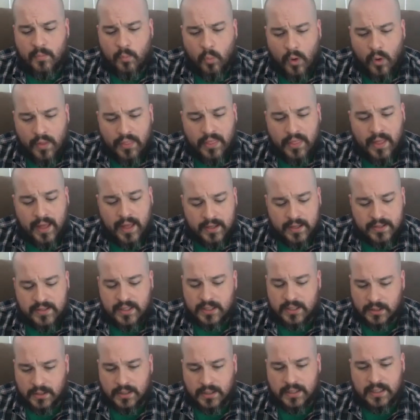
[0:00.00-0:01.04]
What that
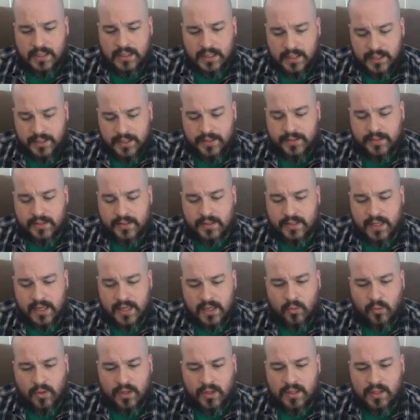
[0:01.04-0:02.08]
essentially is
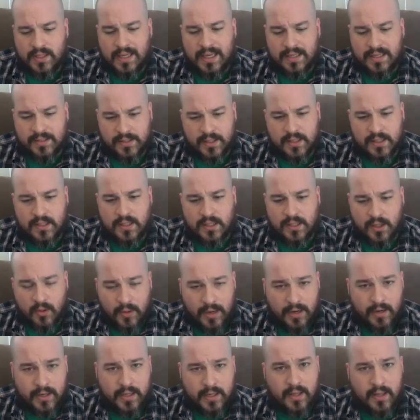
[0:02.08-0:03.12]
anyone in the Escondido
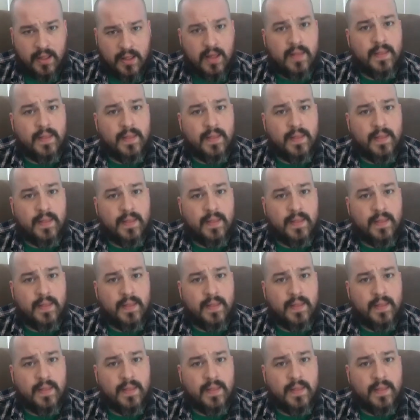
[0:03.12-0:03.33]
area,